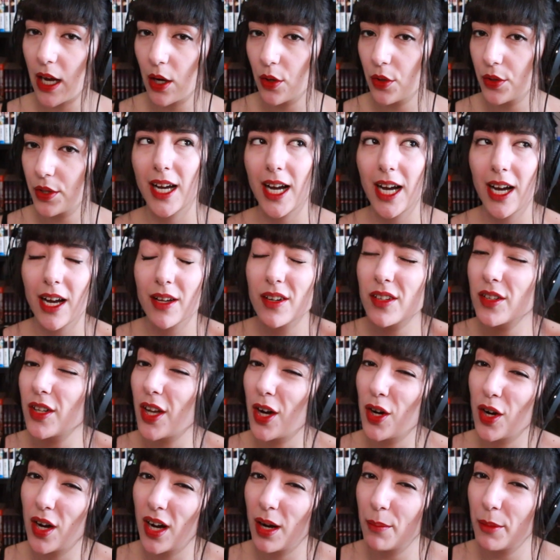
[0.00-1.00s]
out. I don't
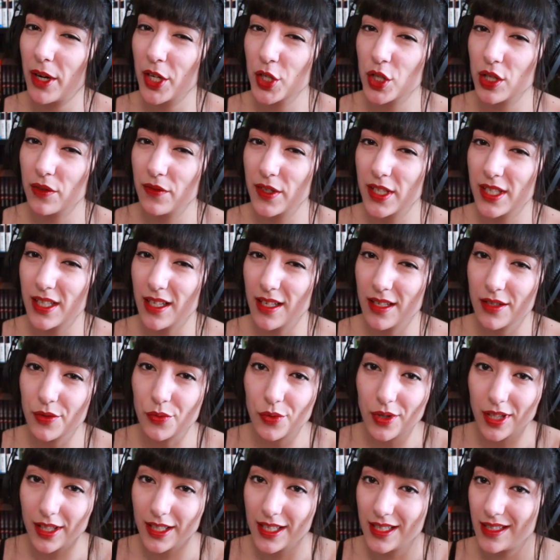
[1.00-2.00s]
know how much of it
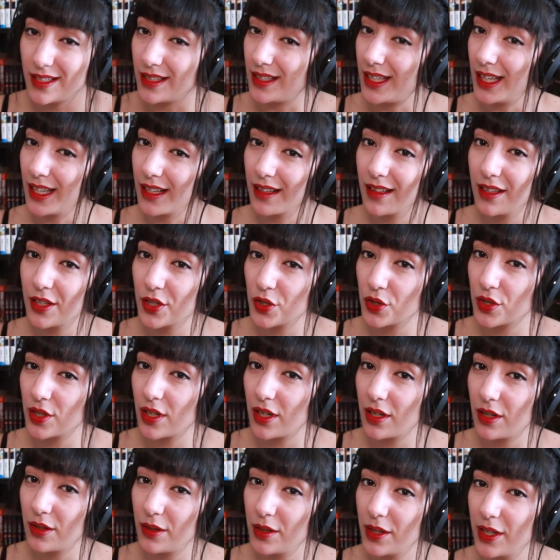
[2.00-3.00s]
is released in English
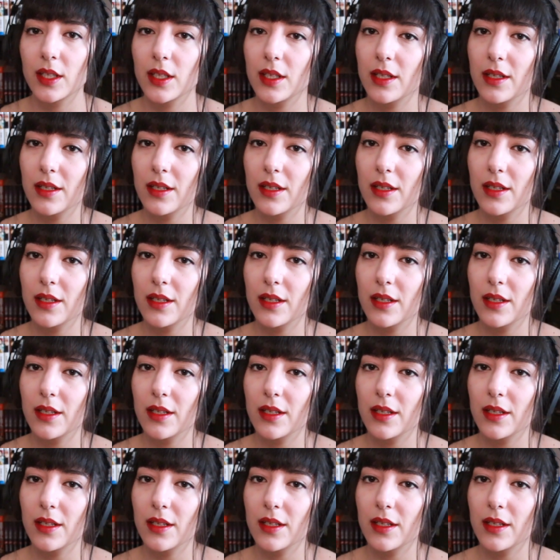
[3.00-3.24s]
though.